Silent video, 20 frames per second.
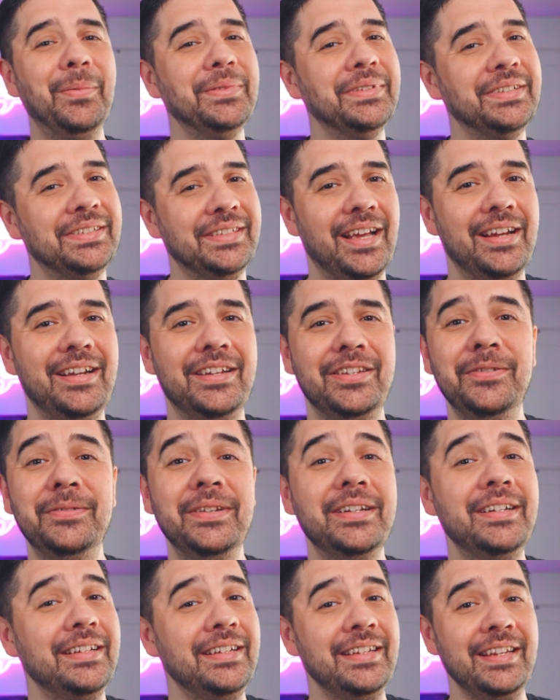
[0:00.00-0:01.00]
decided you
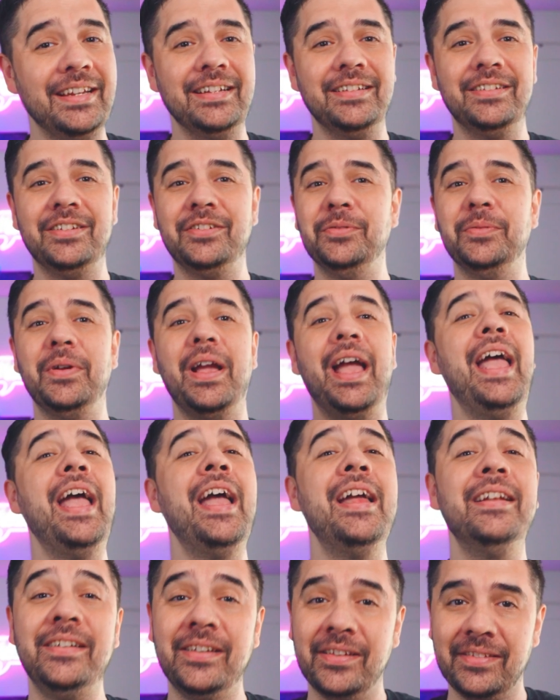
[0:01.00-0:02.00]
didn't need to do
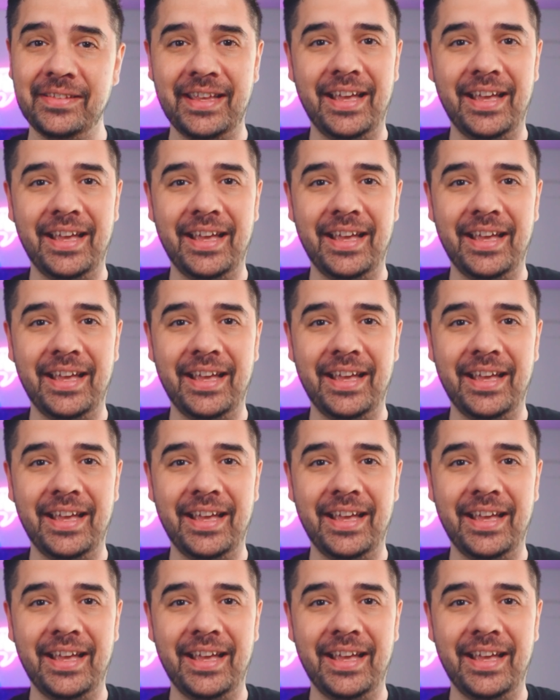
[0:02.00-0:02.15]
any of